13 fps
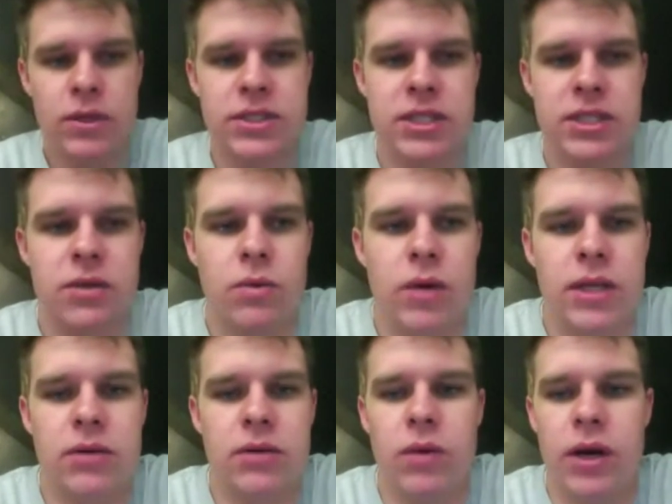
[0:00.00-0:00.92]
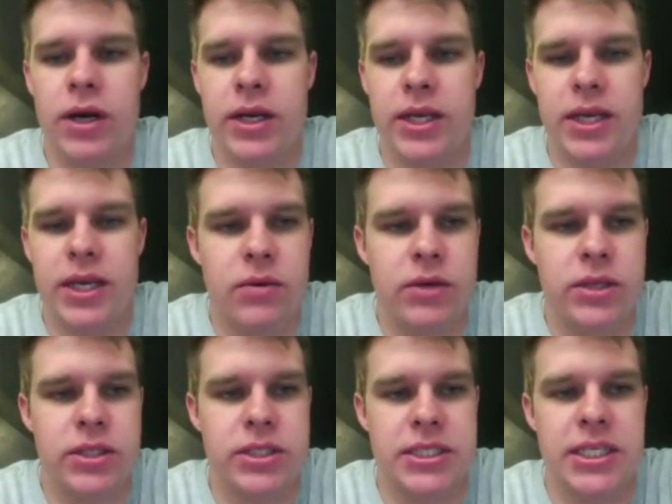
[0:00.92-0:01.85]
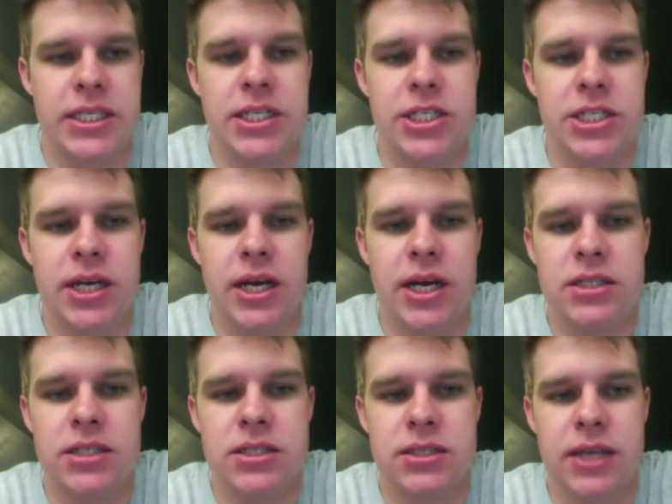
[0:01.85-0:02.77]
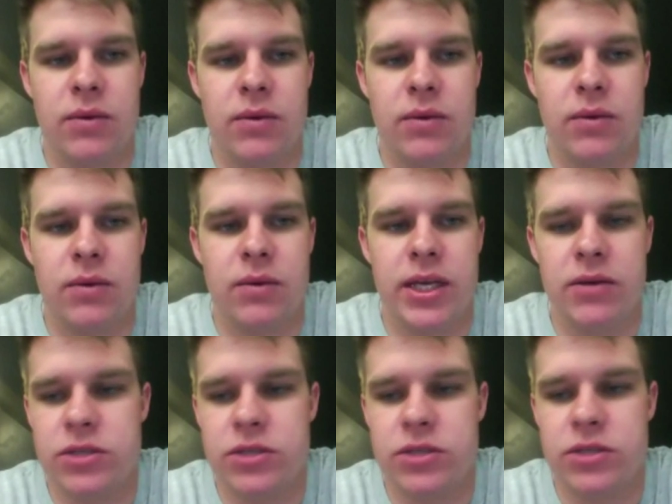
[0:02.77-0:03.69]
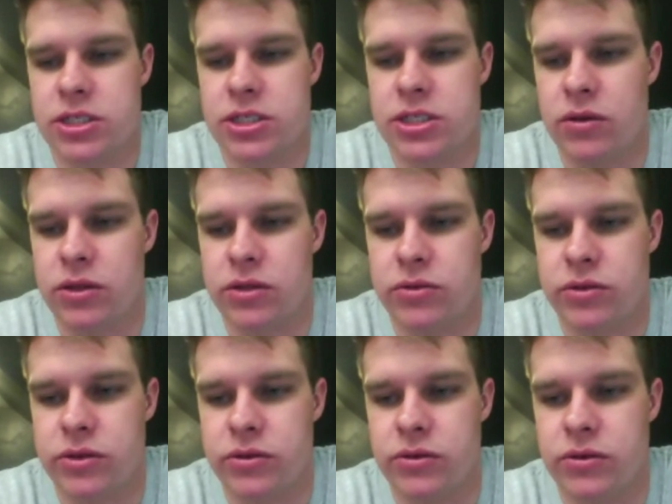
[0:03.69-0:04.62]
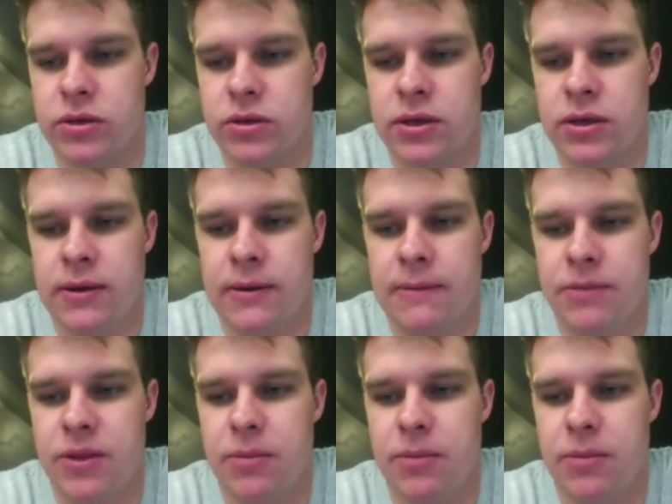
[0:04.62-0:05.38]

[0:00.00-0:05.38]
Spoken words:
it the one where he was teaching us, like where he was just going through the